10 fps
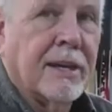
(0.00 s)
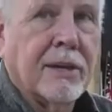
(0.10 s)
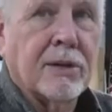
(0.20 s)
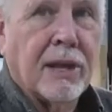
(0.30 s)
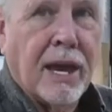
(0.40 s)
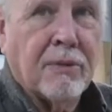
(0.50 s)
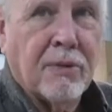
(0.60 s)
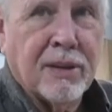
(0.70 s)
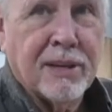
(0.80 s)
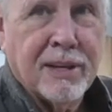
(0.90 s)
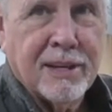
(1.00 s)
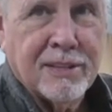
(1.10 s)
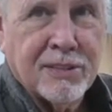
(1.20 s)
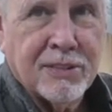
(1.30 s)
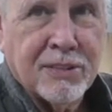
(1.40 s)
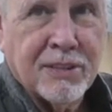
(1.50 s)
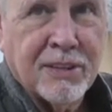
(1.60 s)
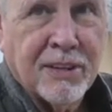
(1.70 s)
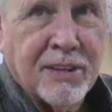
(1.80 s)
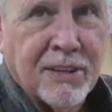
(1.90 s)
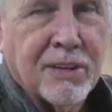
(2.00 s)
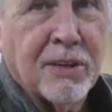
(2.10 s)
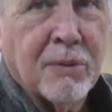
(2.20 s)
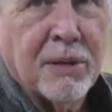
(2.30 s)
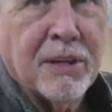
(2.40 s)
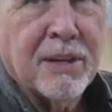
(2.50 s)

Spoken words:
kill to have one of these. You know what I mean?